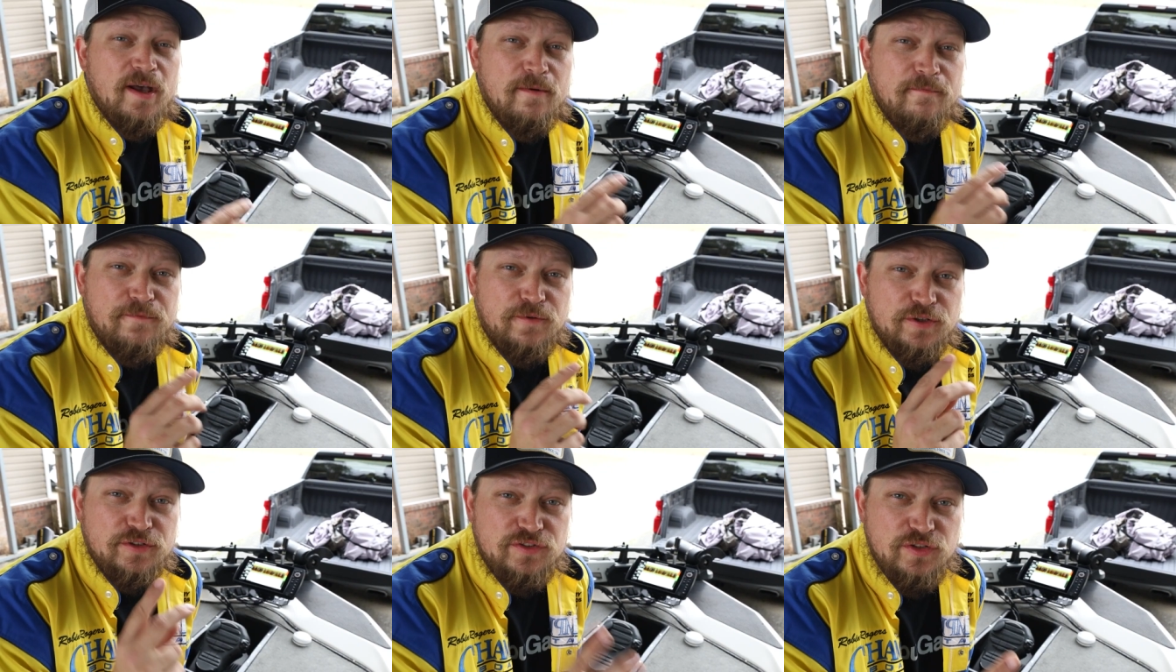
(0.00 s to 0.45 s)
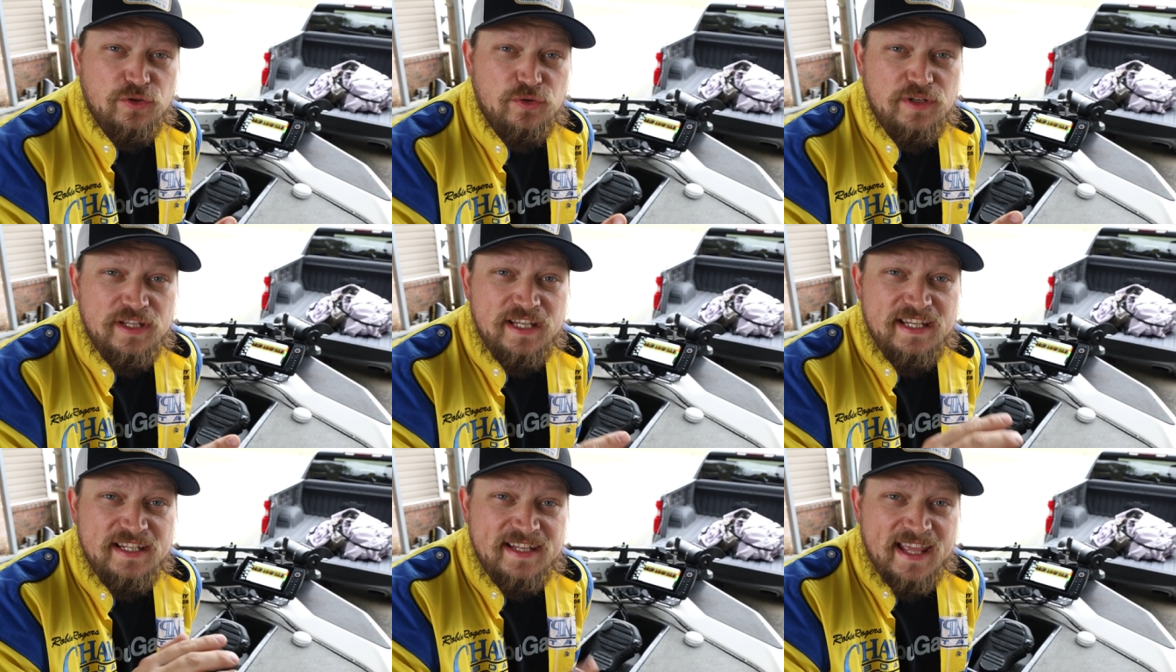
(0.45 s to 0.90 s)
up for
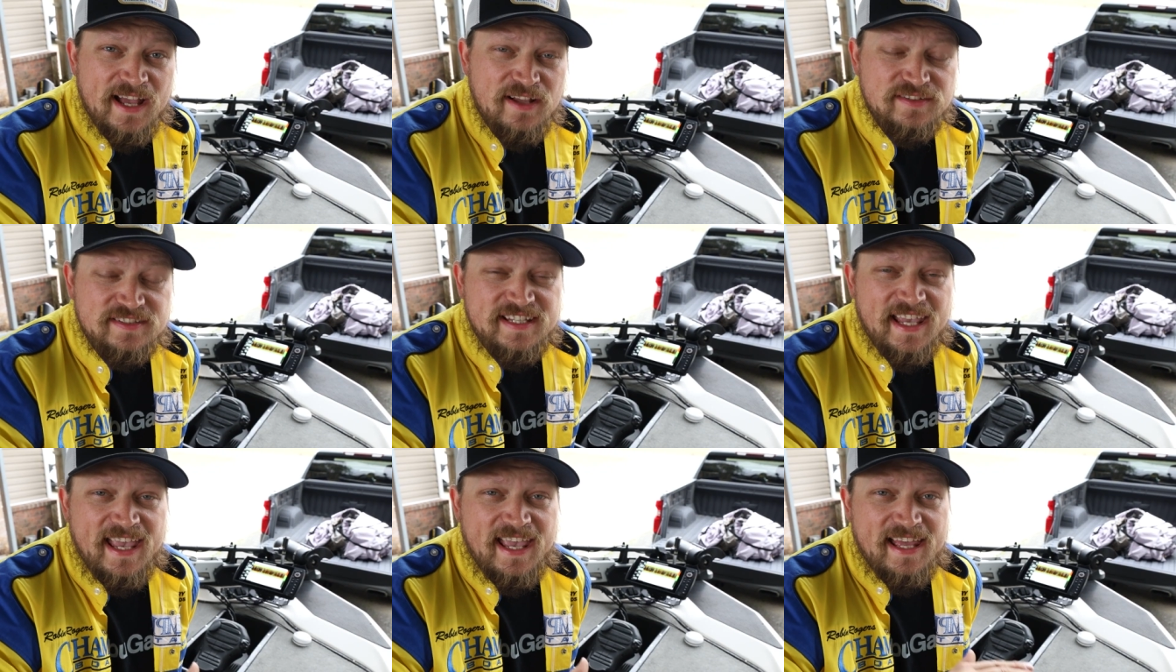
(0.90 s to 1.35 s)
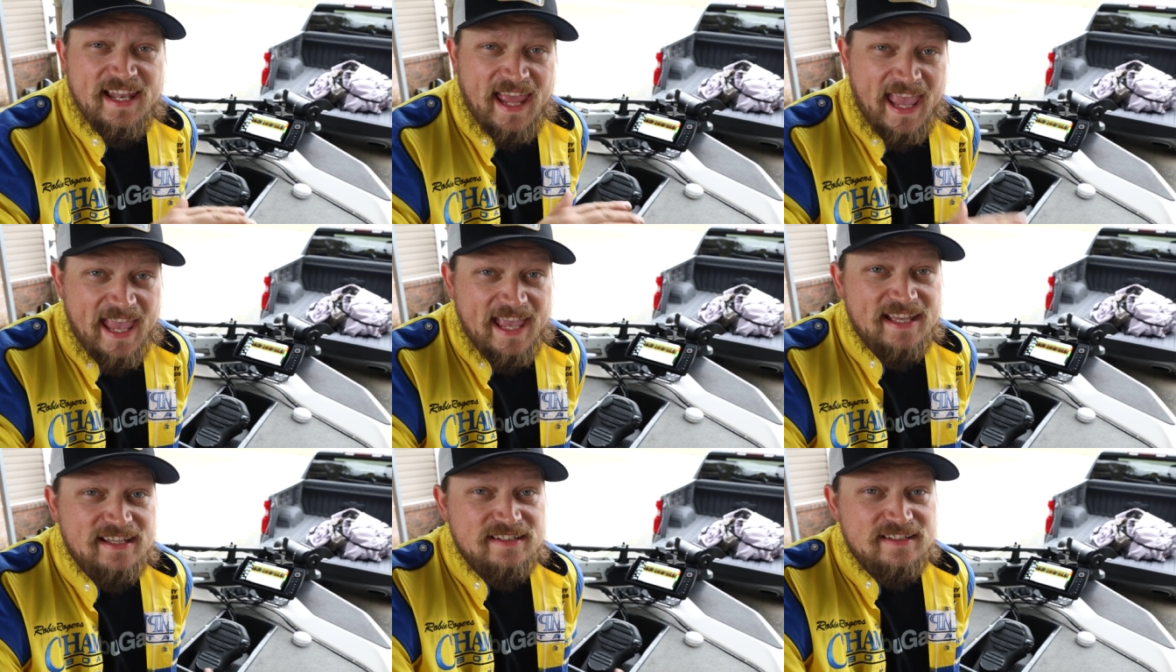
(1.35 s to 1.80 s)
2D downscan
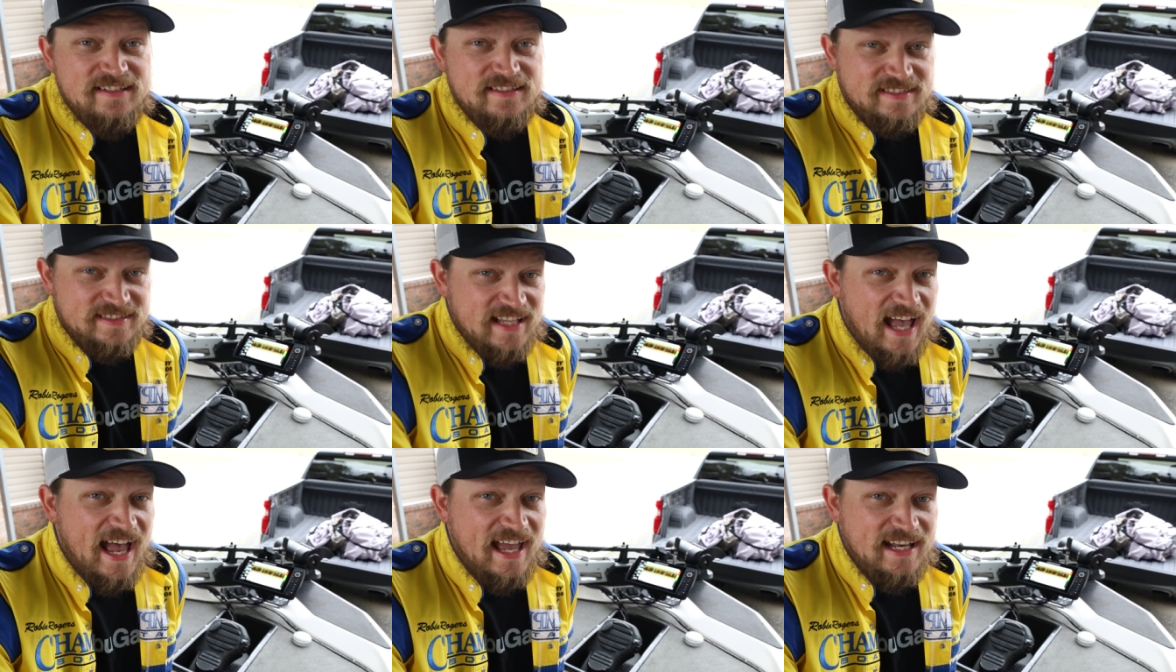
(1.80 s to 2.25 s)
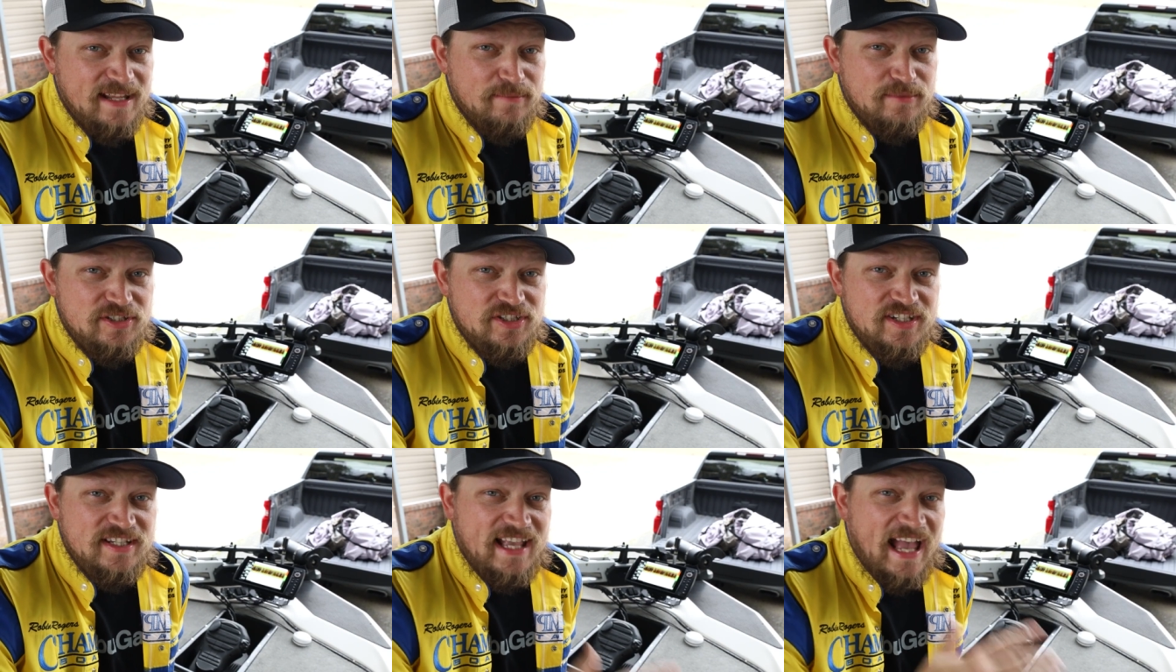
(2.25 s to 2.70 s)
and side
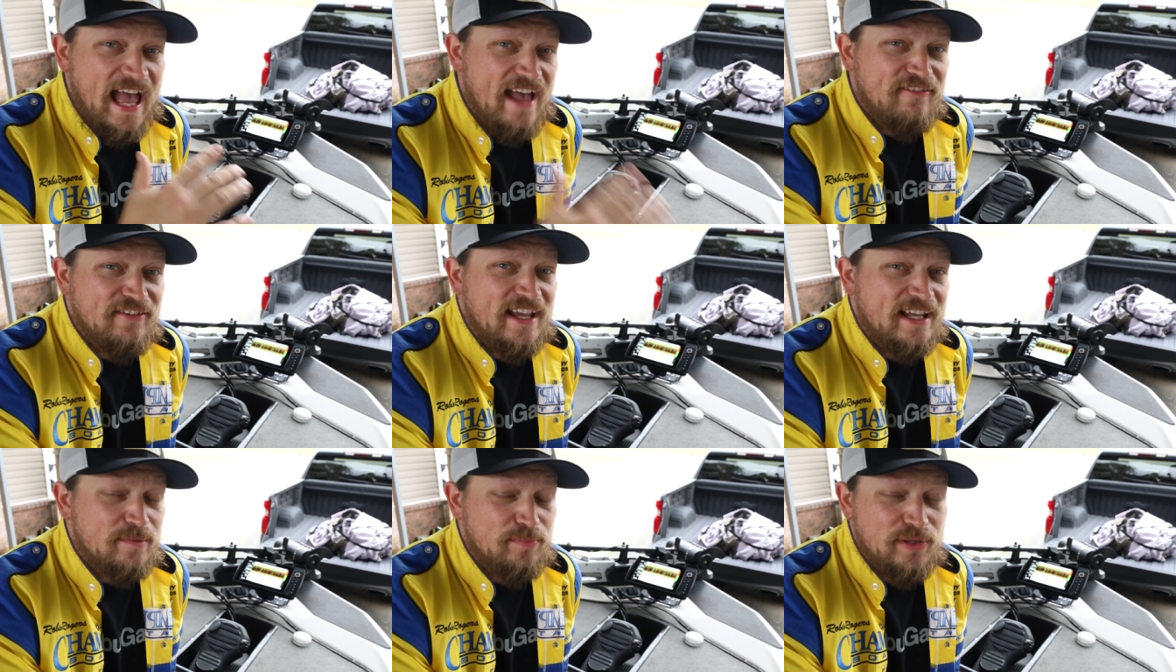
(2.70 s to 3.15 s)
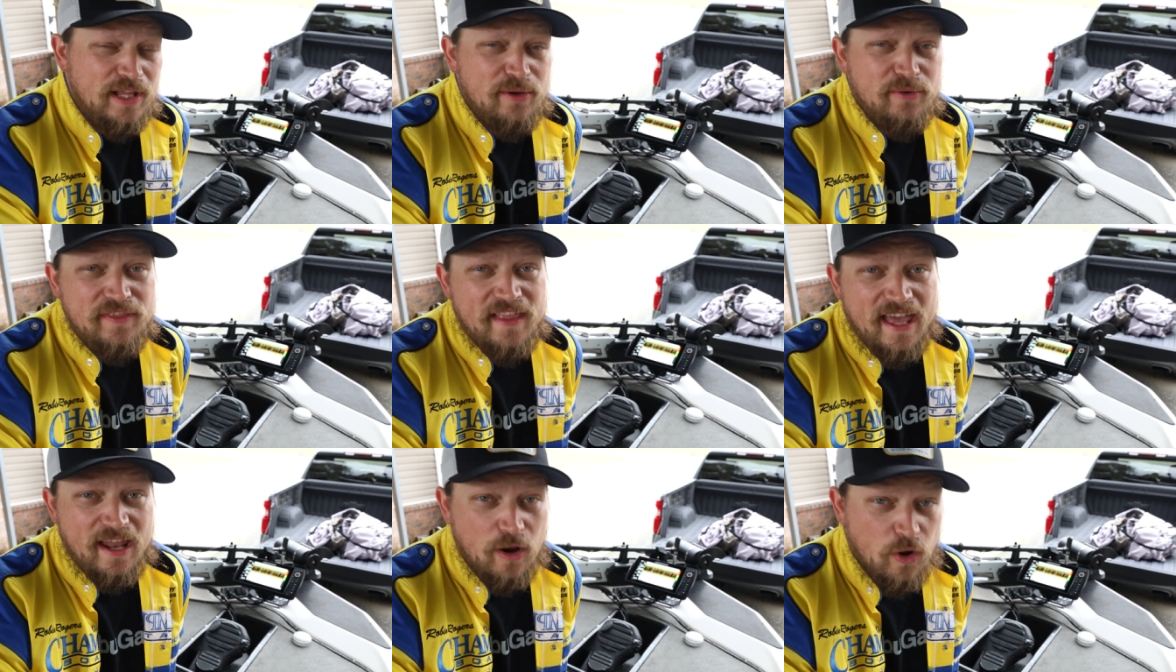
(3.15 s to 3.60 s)
imaging. I haven't got to play
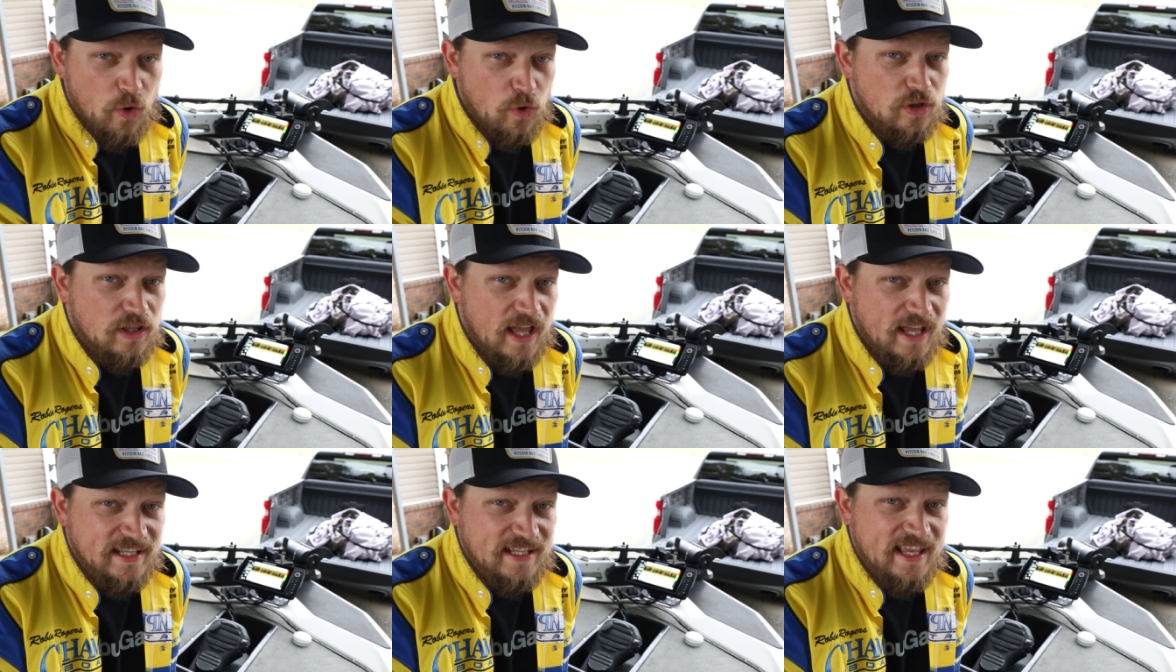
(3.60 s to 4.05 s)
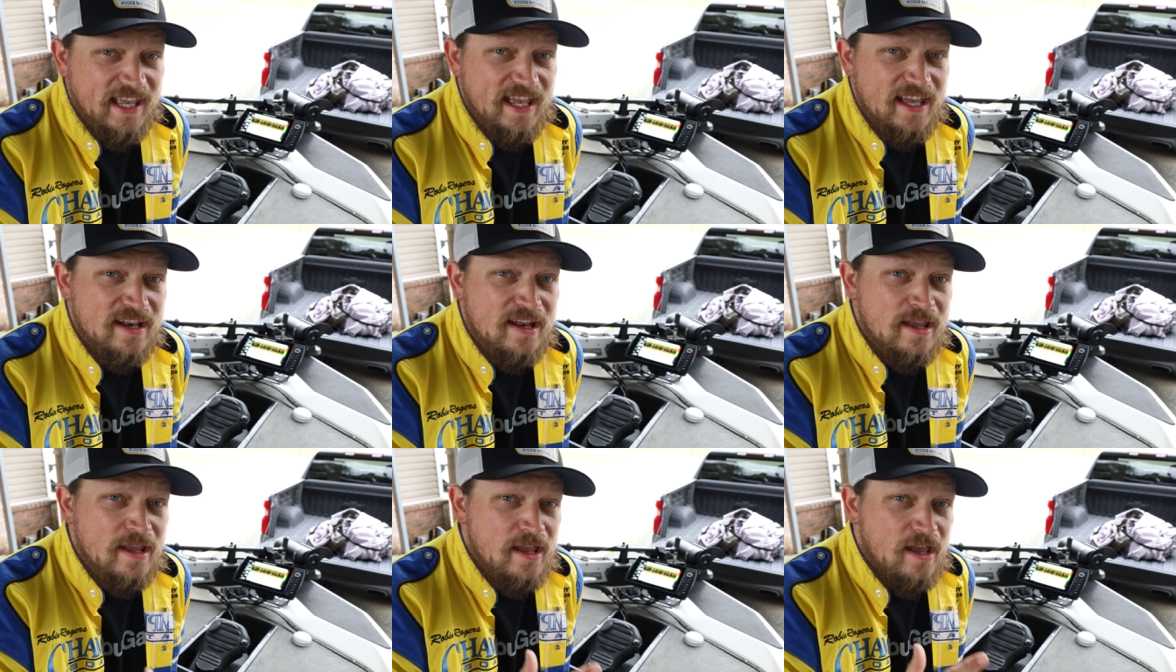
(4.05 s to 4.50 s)
with that a whole lot
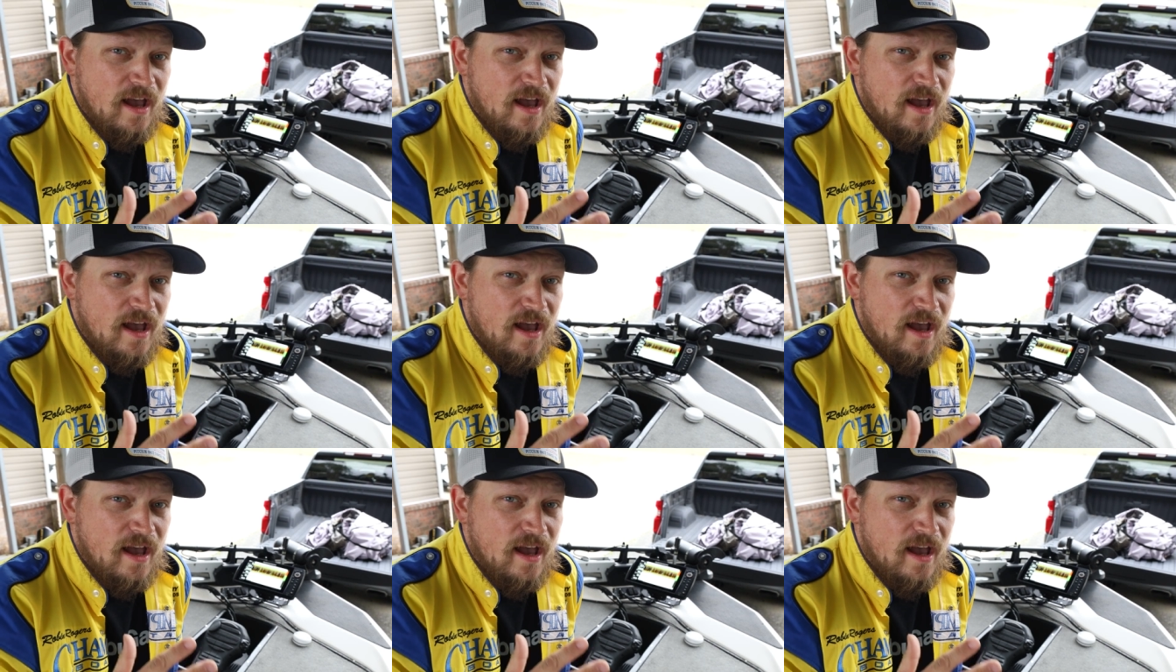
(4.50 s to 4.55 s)
yet.